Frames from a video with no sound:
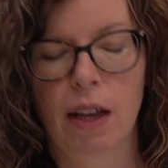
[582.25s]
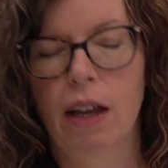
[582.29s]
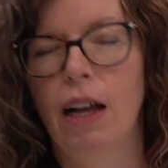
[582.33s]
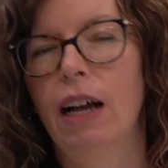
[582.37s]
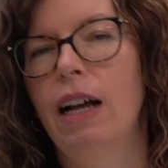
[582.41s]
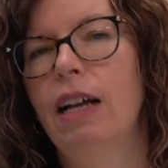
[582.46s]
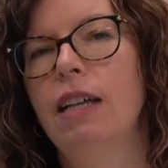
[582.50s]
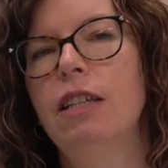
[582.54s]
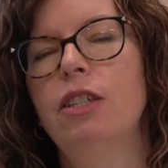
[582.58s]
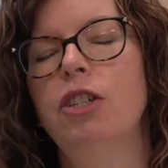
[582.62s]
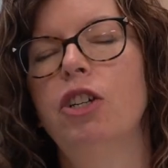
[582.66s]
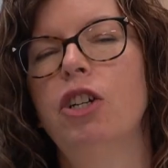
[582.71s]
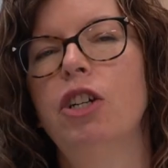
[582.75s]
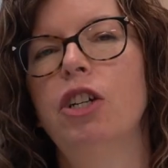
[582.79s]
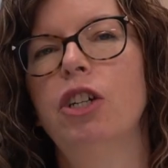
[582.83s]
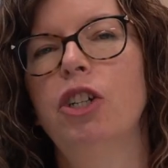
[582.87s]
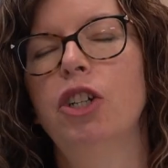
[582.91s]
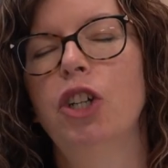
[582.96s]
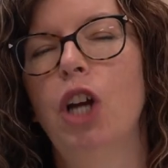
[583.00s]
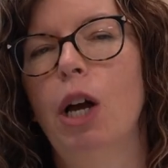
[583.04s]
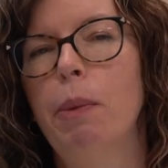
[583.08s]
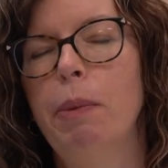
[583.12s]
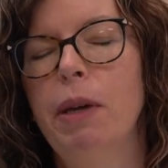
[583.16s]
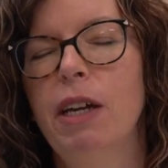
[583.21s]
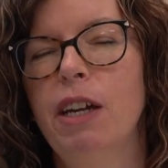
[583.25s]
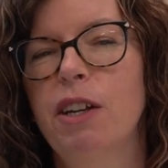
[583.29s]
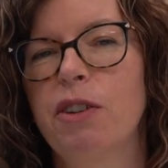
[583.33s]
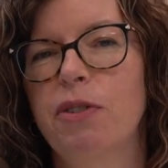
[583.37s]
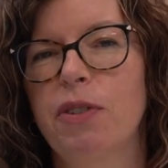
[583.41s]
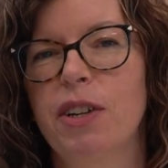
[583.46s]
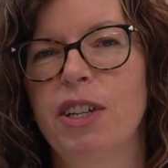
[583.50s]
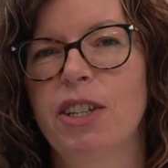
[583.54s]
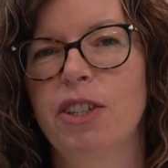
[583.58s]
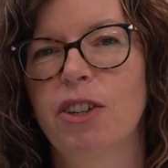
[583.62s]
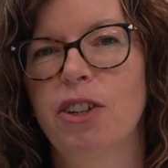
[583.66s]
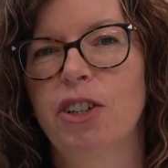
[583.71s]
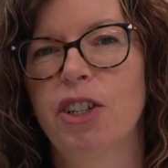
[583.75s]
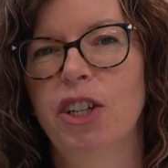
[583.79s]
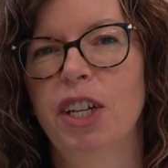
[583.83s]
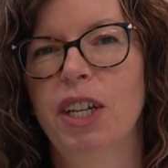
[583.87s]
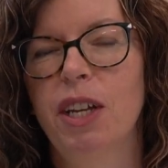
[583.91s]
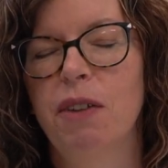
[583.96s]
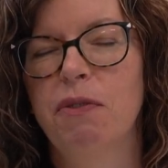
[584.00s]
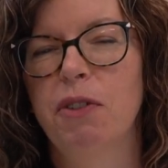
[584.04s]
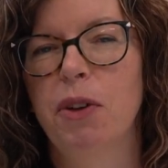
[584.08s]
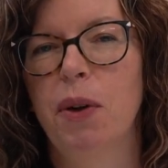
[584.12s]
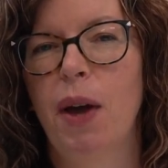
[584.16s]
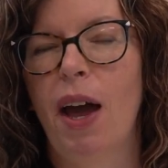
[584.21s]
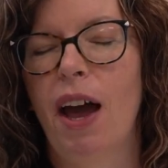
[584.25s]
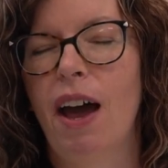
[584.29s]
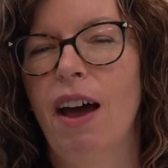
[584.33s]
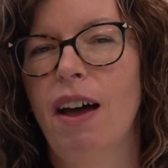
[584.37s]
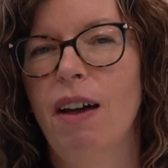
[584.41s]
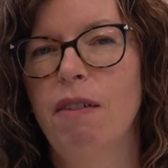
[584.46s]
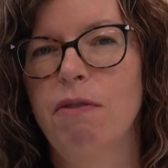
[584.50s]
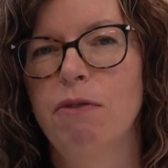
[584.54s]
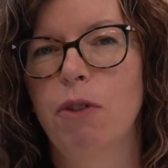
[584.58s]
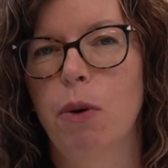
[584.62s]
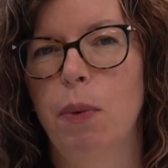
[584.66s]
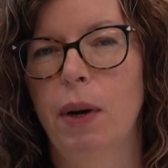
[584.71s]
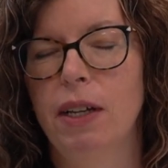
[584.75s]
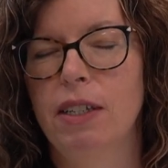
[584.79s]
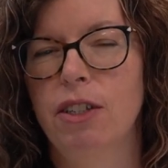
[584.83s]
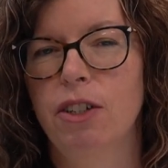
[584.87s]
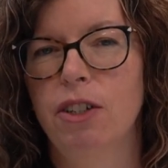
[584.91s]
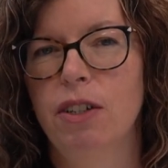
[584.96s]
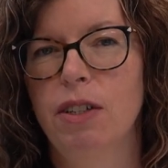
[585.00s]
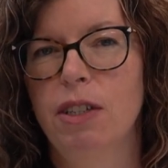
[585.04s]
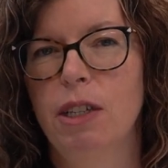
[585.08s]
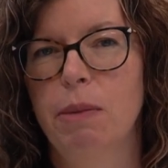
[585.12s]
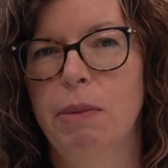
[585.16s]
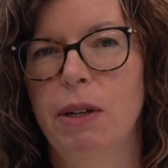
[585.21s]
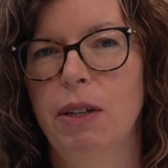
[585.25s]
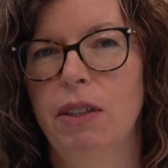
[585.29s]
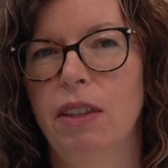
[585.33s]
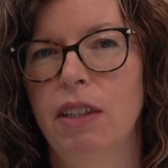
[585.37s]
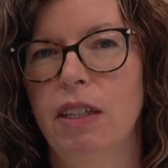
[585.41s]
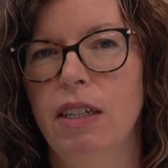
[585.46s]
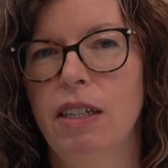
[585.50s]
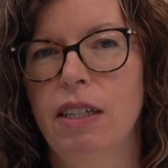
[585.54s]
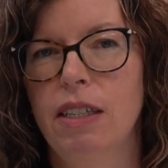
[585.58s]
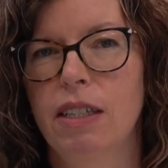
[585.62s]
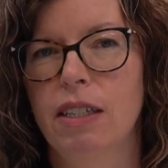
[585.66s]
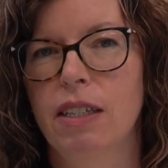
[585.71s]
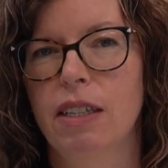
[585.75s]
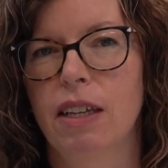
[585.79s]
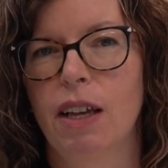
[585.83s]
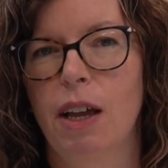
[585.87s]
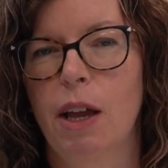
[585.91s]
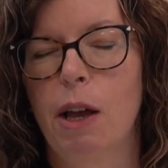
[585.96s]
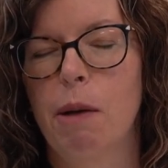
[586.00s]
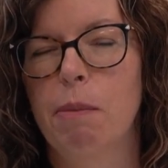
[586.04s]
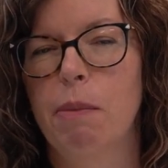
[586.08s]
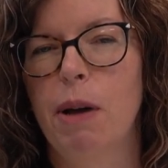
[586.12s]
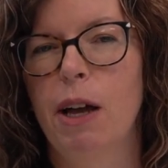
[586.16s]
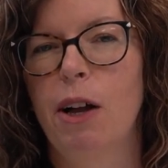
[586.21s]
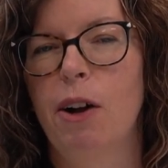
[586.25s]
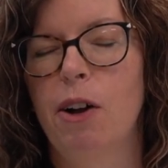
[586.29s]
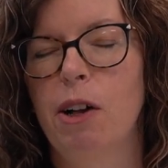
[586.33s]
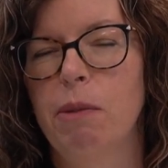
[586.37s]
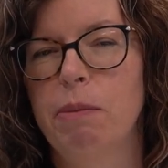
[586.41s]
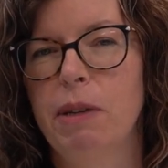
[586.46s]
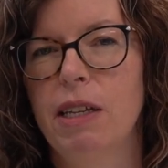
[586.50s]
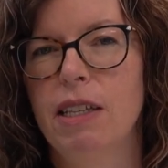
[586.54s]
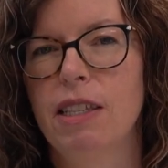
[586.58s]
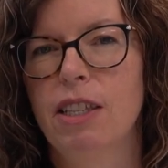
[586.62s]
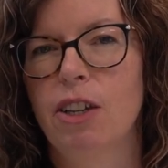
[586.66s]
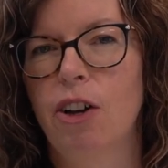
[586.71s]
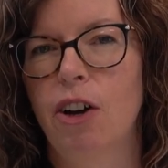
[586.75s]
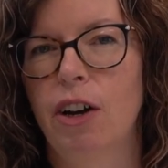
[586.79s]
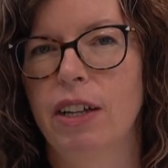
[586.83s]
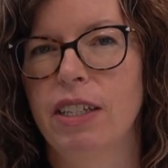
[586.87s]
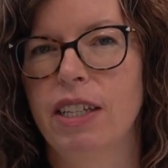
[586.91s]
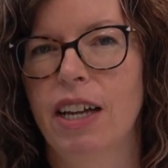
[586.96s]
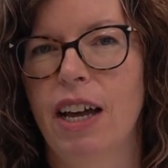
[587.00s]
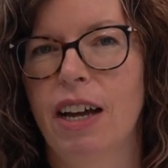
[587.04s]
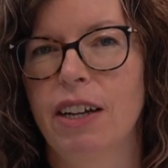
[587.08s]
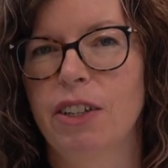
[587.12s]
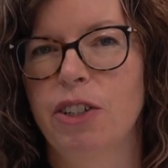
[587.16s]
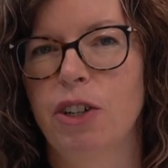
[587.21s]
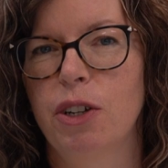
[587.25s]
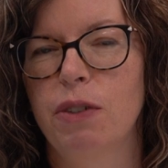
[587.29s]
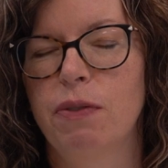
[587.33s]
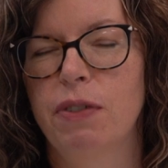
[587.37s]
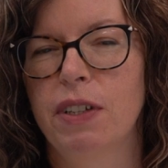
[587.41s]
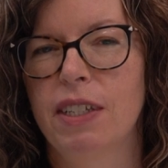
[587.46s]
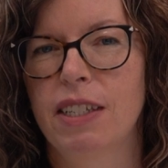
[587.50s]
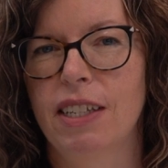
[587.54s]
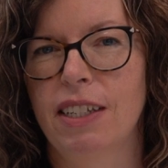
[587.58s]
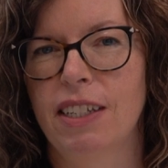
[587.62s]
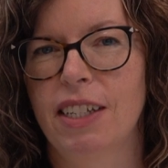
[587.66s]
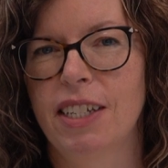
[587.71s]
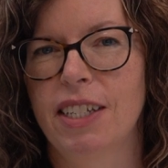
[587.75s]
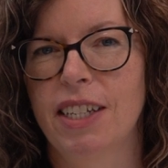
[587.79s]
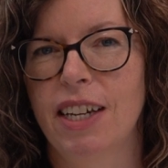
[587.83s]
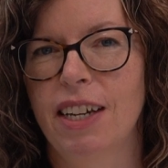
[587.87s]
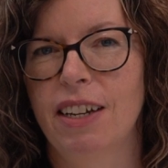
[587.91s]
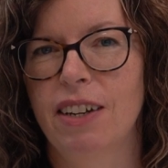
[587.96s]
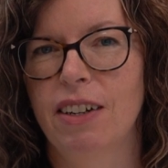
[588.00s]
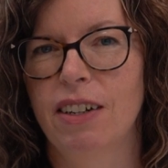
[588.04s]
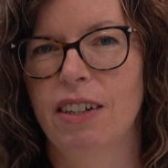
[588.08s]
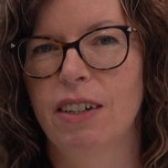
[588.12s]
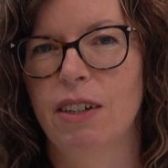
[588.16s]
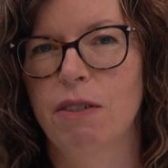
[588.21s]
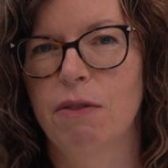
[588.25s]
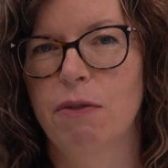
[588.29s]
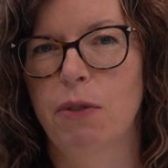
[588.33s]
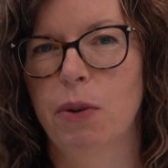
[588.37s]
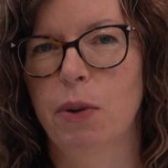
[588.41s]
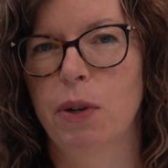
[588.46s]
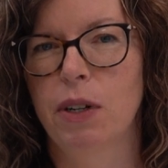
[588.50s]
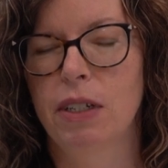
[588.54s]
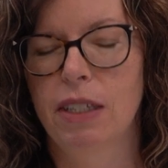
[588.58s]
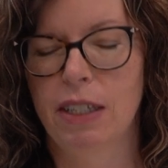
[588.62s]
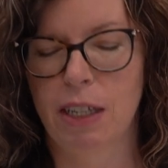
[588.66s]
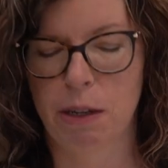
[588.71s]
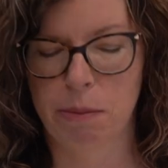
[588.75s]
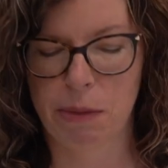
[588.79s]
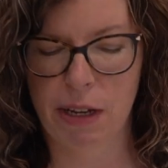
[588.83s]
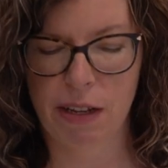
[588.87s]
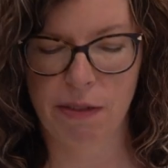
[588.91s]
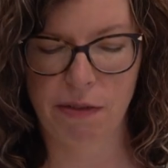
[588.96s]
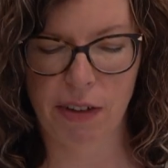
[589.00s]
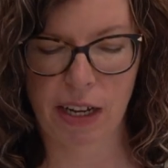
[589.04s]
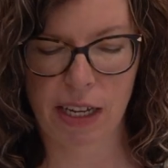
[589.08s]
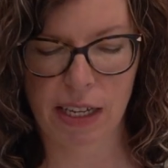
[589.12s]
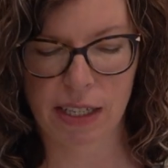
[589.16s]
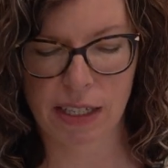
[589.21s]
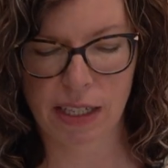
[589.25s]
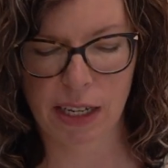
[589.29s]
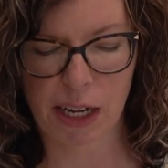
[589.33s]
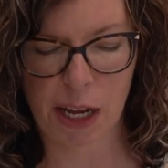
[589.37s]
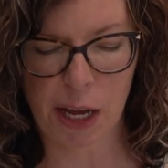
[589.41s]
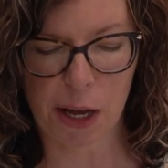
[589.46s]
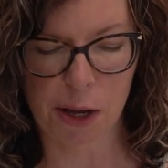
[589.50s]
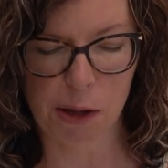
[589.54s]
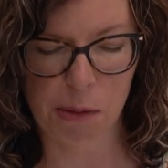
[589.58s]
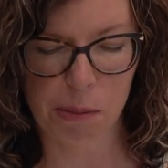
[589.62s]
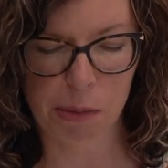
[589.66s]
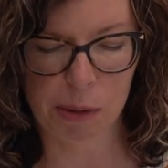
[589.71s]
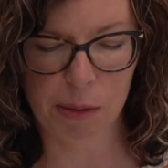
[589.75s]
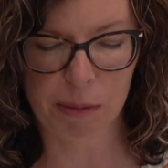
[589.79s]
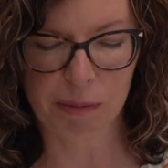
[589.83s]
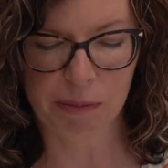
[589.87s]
As you're shopping and researching, if you have questions about this, by all means contact your facilitator for some advice and help.